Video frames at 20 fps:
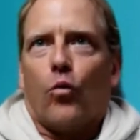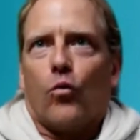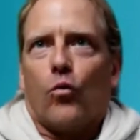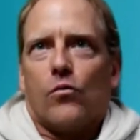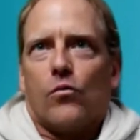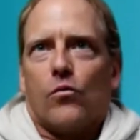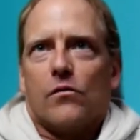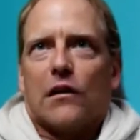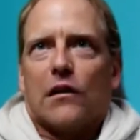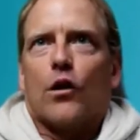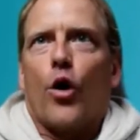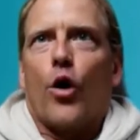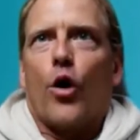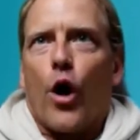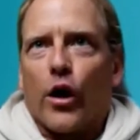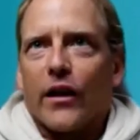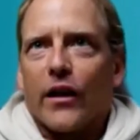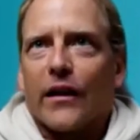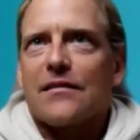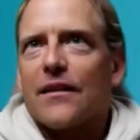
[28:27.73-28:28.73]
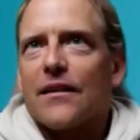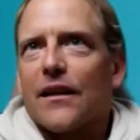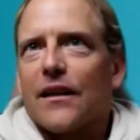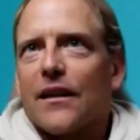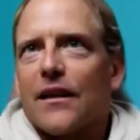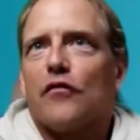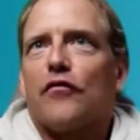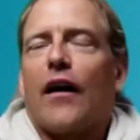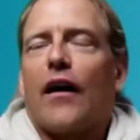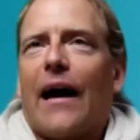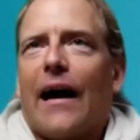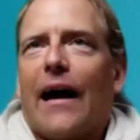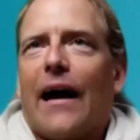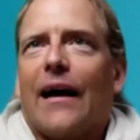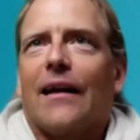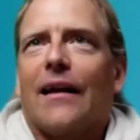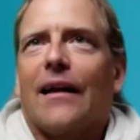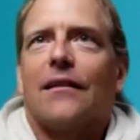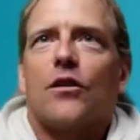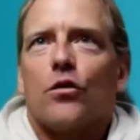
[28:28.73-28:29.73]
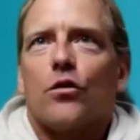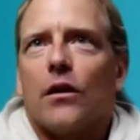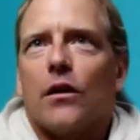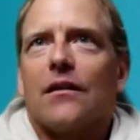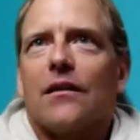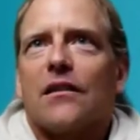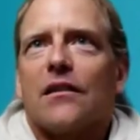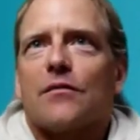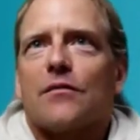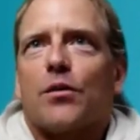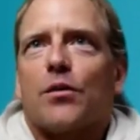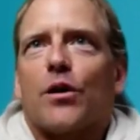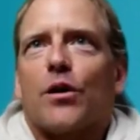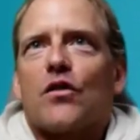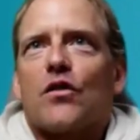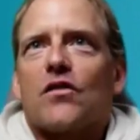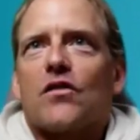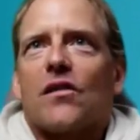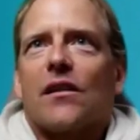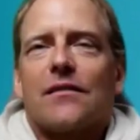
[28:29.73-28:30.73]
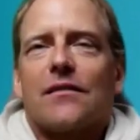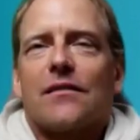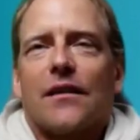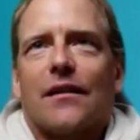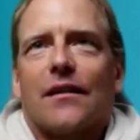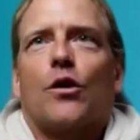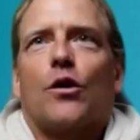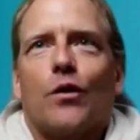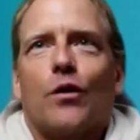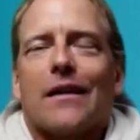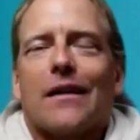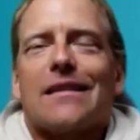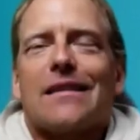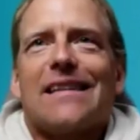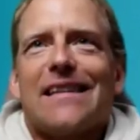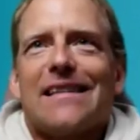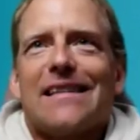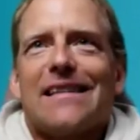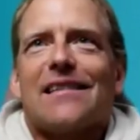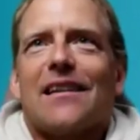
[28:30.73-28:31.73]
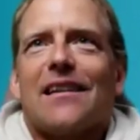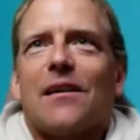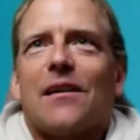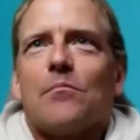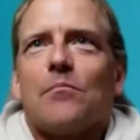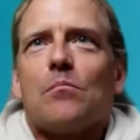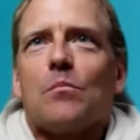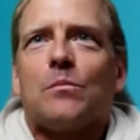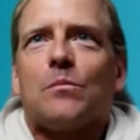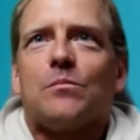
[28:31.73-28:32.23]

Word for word: learnings that you've had in this process that could assist them?